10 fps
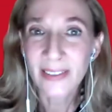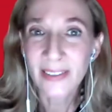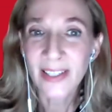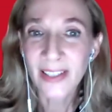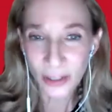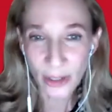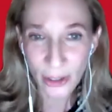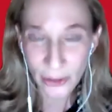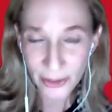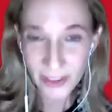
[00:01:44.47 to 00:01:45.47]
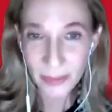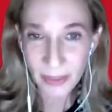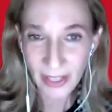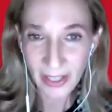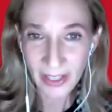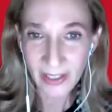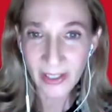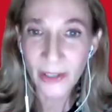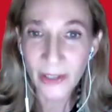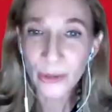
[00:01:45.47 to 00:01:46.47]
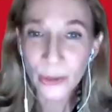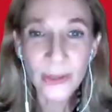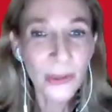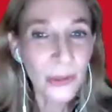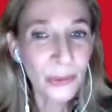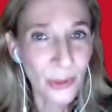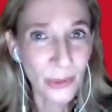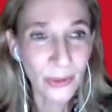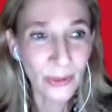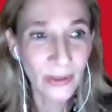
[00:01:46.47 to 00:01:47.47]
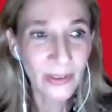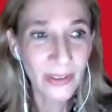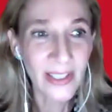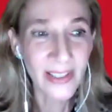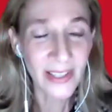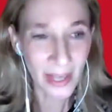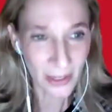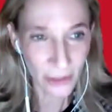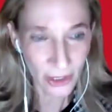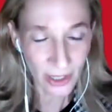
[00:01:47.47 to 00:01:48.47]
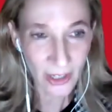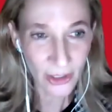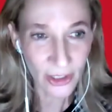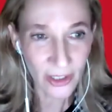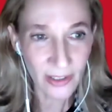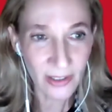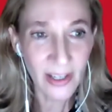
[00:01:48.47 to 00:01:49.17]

that the arts play a critical role in the education,